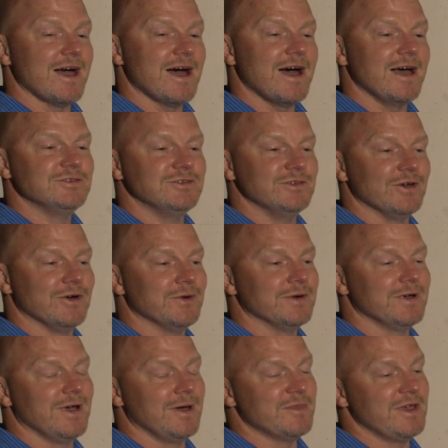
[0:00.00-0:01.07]
God, you
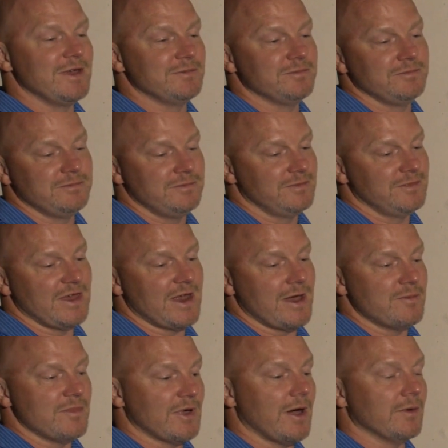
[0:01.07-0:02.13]
know, I mean, that
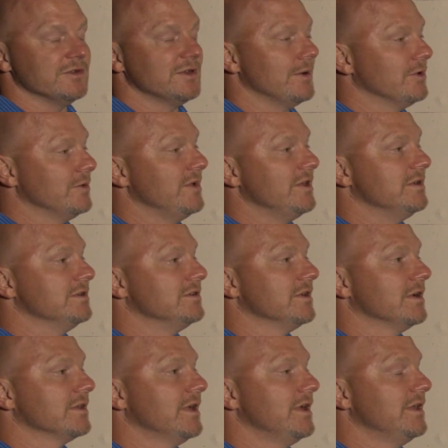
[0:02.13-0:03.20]
I was able to meet this young lady.